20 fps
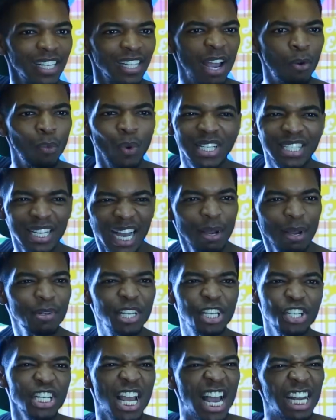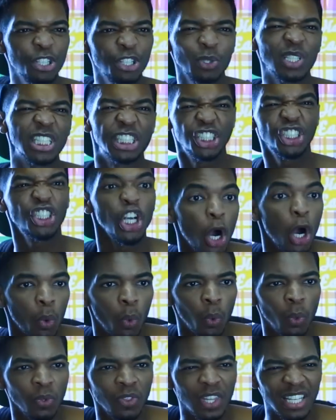at what time does she actually show
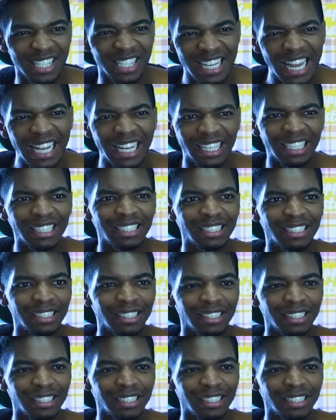the snake?